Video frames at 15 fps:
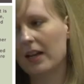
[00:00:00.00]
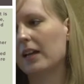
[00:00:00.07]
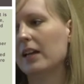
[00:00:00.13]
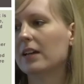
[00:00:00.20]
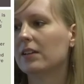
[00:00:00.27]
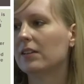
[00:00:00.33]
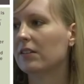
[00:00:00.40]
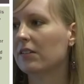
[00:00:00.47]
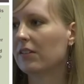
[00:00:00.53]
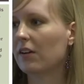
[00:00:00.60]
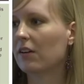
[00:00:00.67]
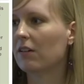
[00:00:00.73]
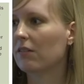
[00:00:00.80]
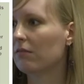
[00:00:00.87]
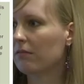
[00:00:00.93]
in
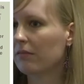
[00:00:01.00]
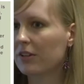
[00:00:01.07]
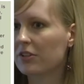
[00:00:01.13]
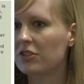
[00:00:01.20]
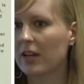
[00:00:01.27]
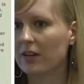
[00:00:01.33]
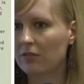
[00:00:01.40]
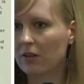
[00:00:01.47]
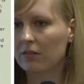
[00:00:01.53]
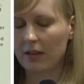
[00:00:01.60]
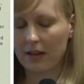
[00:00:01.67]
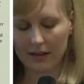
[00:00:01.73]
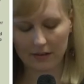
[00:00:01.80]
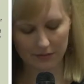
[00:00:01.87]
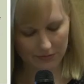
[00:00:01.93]
their general
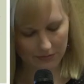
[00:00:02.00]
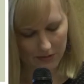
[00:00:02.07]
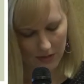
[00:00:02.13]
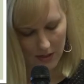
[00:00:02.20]
life.